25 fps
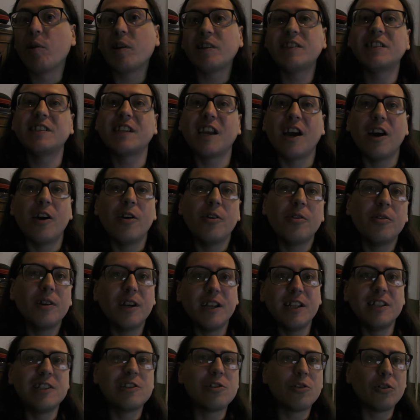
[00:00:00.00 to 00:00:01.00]
I wanted to
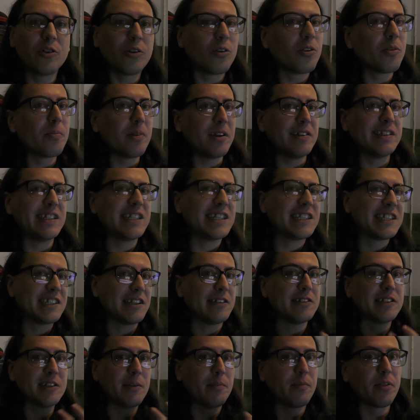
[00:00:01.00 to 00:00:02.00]
go enjoy all the
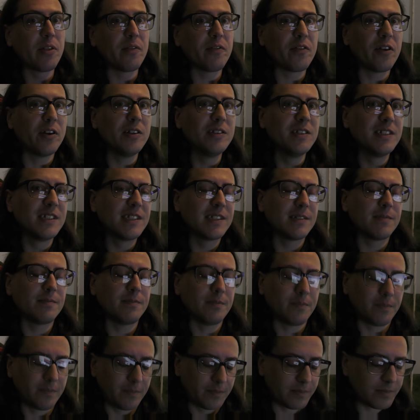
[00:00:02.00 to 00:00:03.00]
music, so I was up the
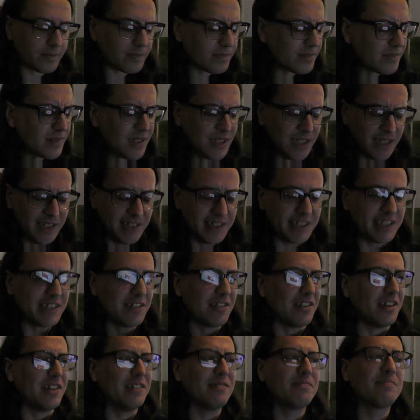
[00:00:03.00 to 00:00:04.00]
front.
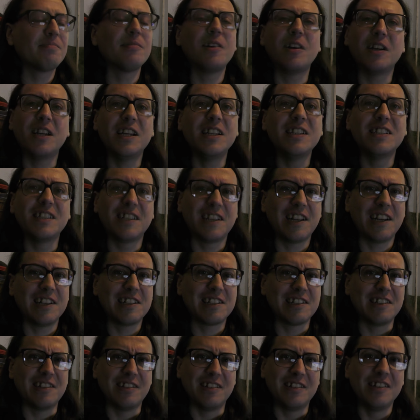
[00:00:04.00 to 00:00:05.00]
Sorry, my
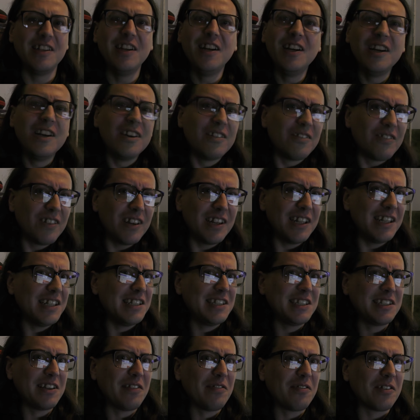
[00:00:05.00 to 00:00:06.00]
indigestion
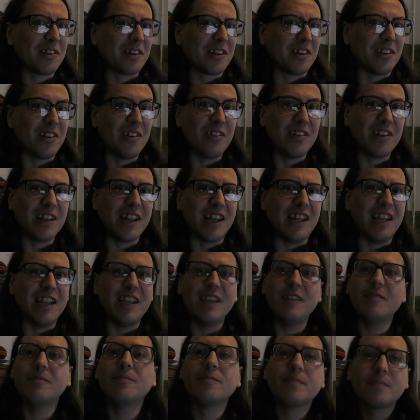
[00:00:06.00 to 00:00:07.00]
really is suffering a lot
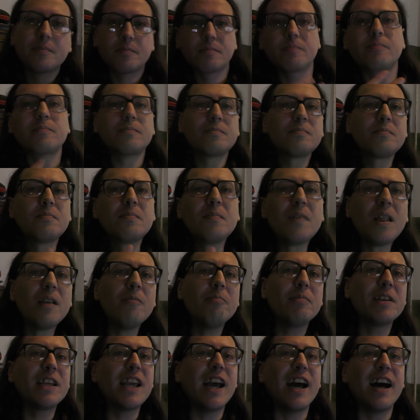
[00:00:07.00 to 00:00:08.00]
lately.
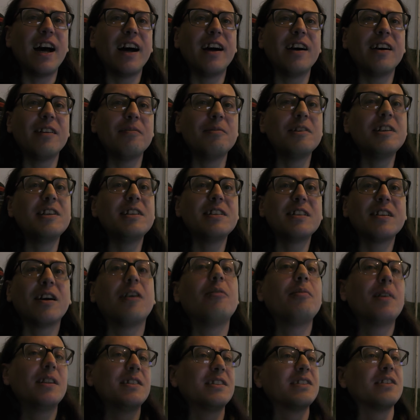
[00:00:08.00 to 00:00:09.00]
But yeah, I
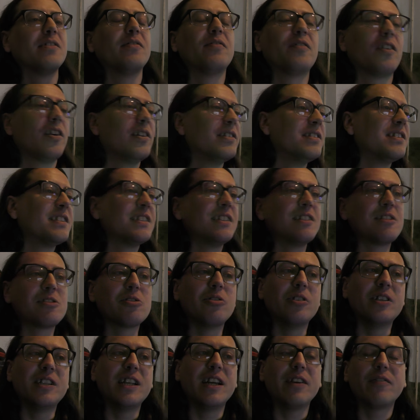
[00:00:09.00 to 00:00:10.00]
mean, I went to the front,
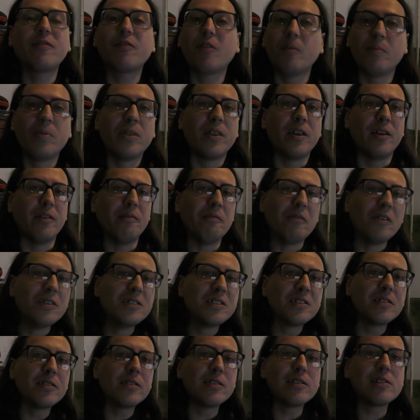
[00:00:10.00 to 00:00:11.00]
enjoyed it from the
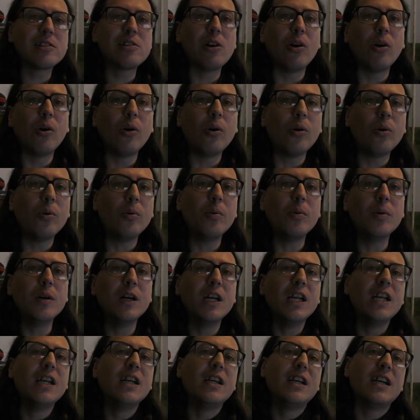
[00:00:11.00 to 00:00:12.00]
front of the
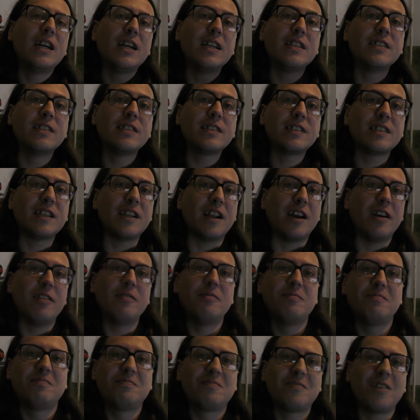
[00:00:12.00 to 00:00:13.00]
show, and, you
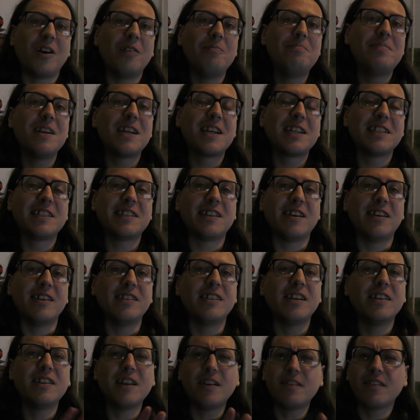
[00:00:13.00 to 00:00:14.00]
know, I pick a
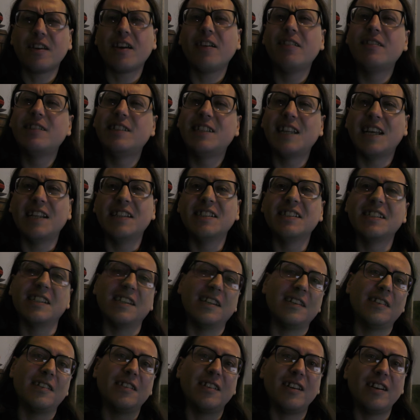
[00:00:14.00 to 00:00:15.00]
side. I don't go
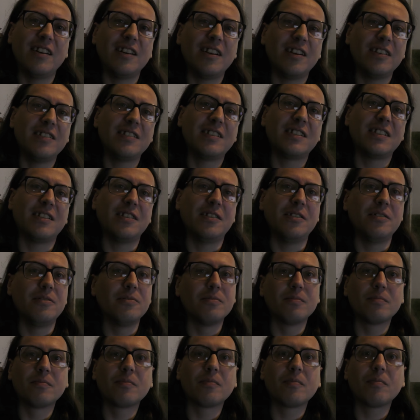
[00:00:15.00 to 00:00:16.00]
centre. I like
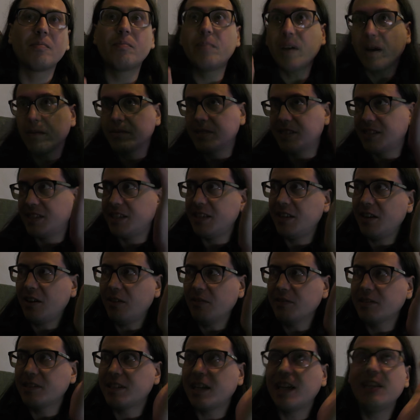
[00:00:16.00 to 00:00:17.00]
to be able to see
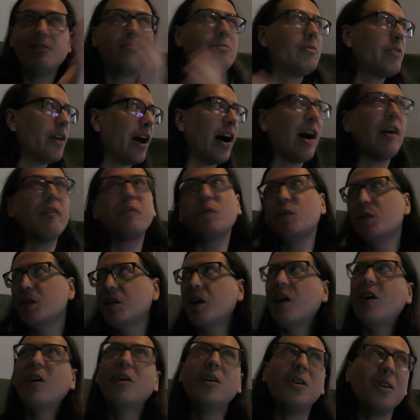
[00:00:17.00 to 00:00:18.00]
the whole stage without
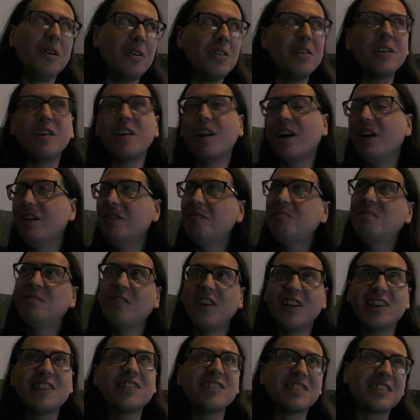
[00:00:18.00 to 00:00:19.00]
having to go, you know,
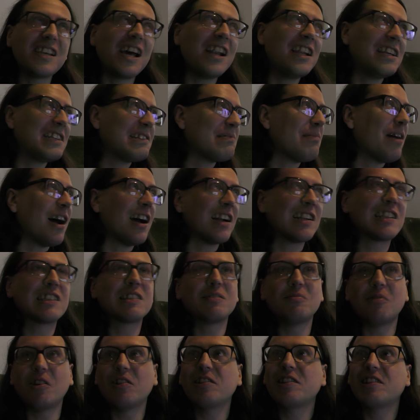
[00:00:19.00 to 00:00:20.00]
it's a tennis
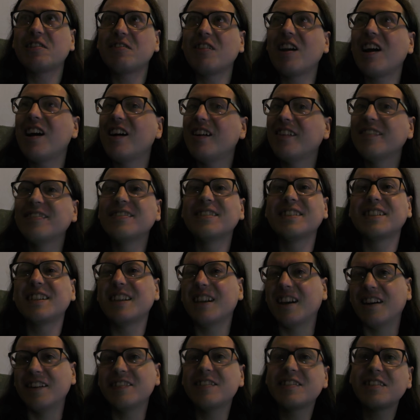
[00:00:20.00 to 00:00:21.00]
match to watch
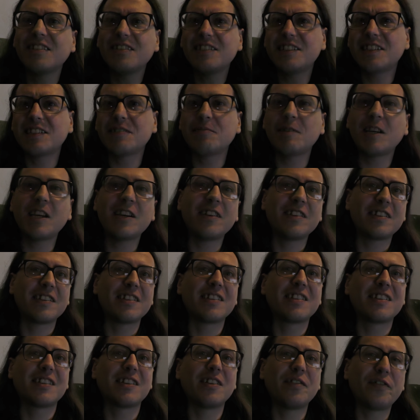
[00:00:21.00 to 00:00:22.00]
around, you know. It's nice to be
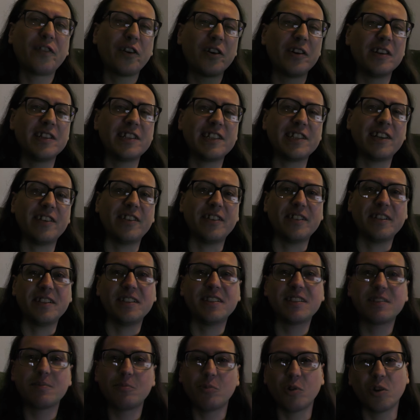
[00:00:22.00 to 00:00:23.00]
at the front
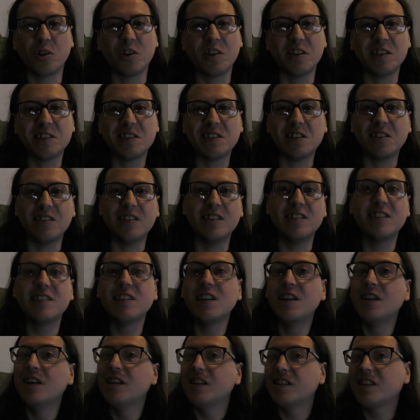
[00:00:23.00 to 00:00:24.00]
side, one of the
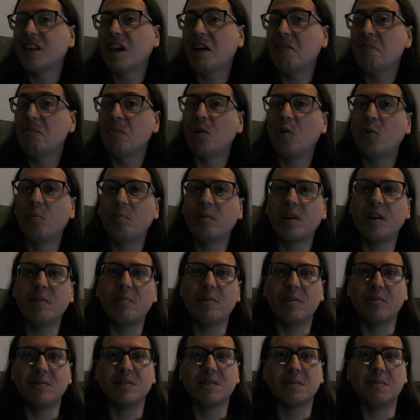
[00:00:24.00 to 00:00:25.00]
sides. They're more
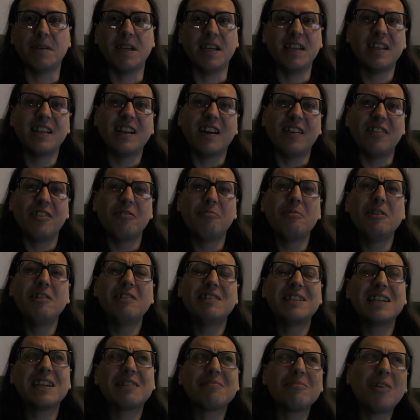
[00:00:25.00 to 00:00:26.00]
premium to me, you know. The
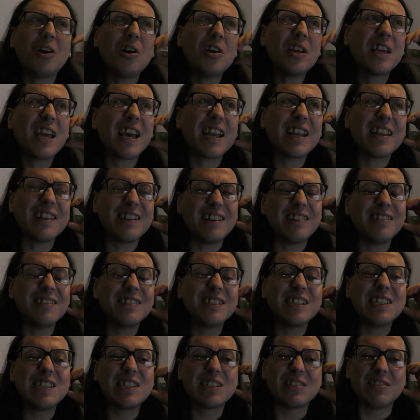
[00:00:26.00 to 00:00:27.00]
music might get a
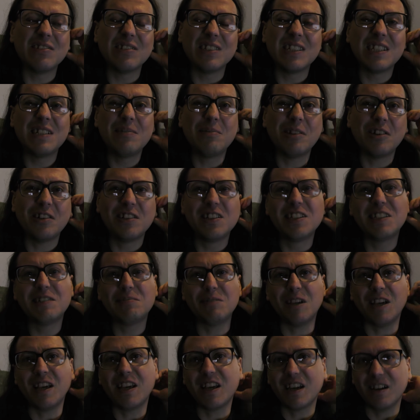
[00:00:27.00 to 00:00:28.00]
little distorted by the
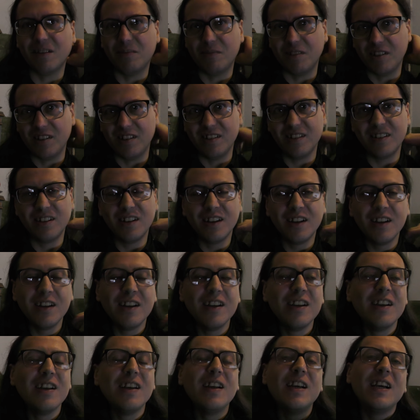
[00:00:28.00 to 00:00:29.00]
speaker, but
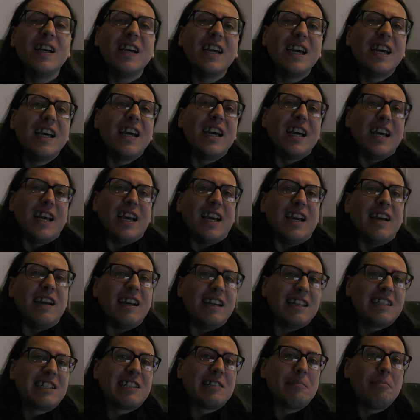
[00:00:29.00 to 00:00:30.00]

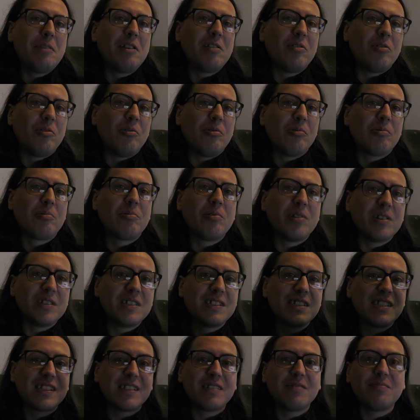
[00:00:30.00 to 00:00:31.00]
it's a bit
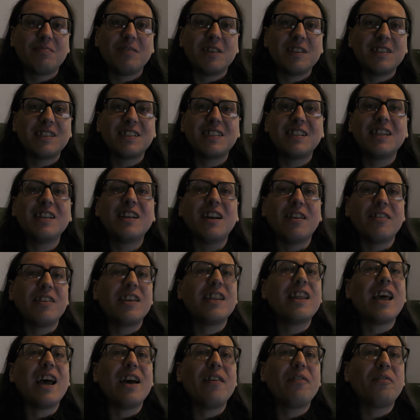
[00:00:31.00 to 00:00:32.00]
awkward. But, you
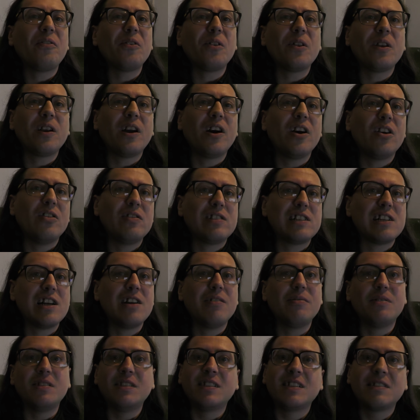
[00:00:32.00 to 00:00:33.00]
know, you're there for the live
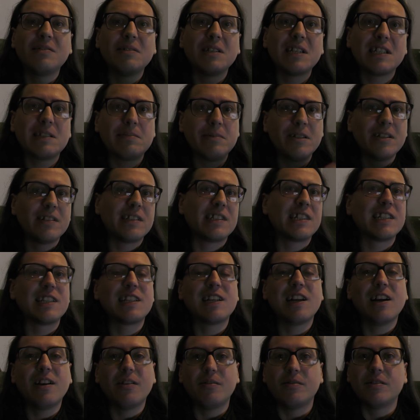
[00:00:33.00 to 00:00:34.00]
show and to experience
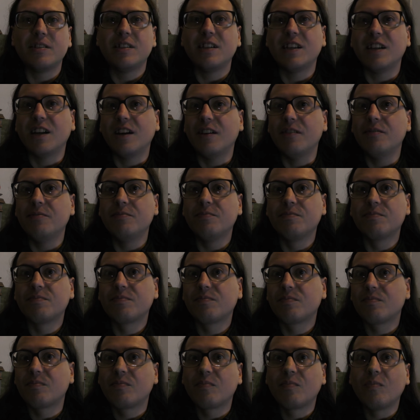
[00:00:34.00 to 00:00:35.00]
the show, and, you know,
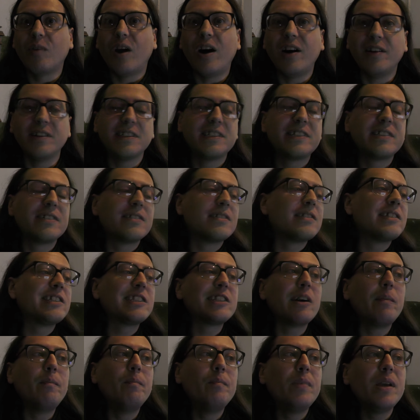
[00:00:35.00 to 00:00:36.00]

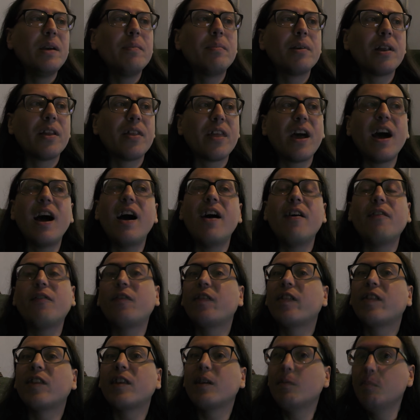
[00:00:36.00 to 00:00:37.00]
whilst some people are
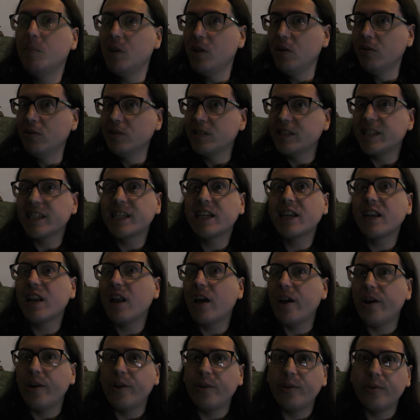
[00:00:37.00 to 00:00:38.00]
there for the music
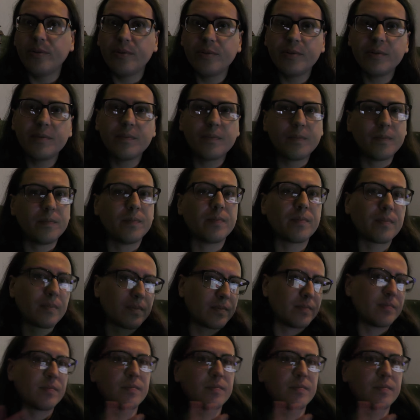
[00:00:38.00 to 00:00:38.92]
alone,